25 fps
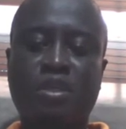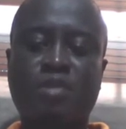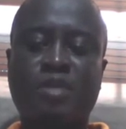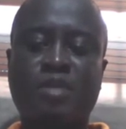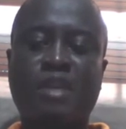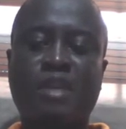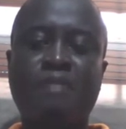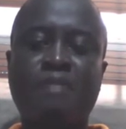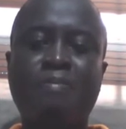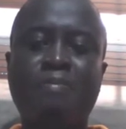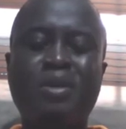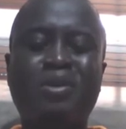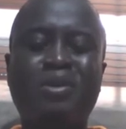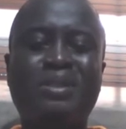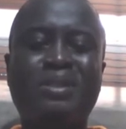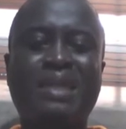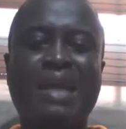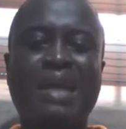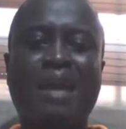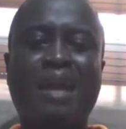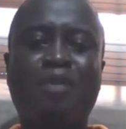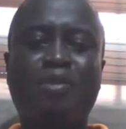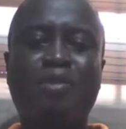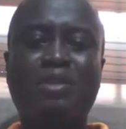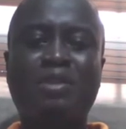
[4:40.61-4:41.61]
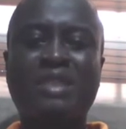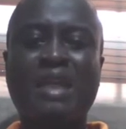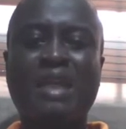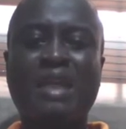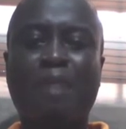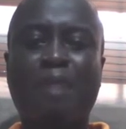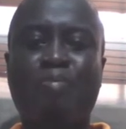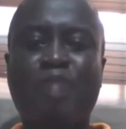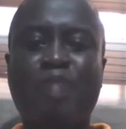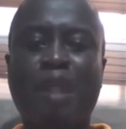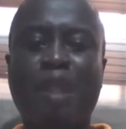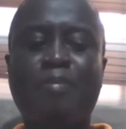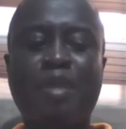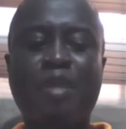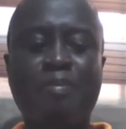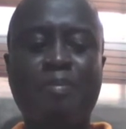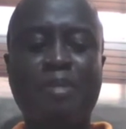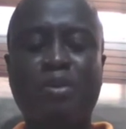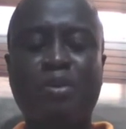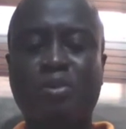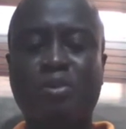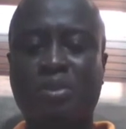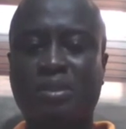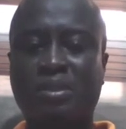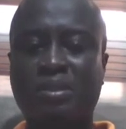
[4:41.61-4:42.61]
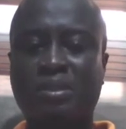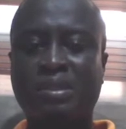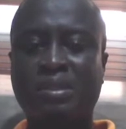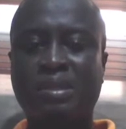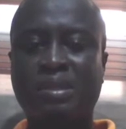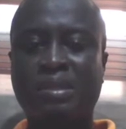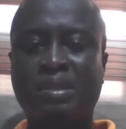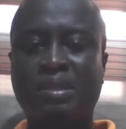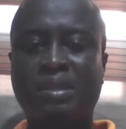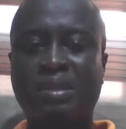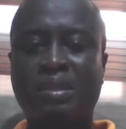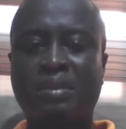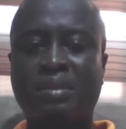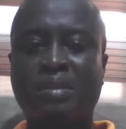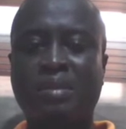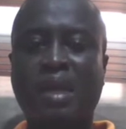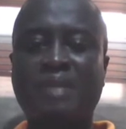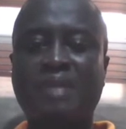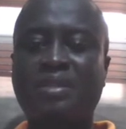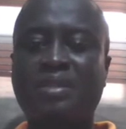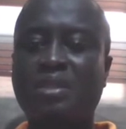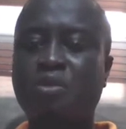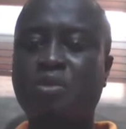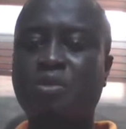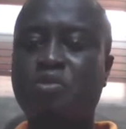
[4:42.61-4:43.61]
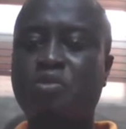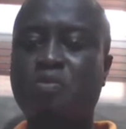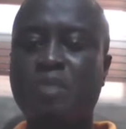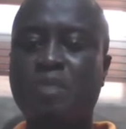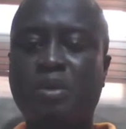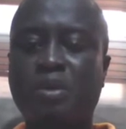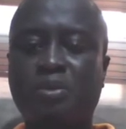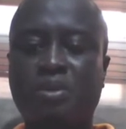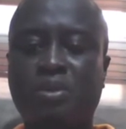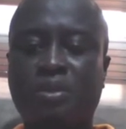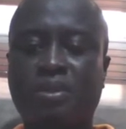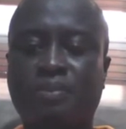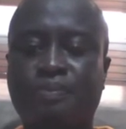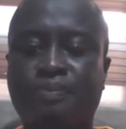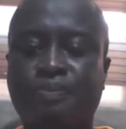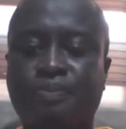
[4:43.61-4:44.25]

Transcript: especially mails that are not their primary mails, like sales mails.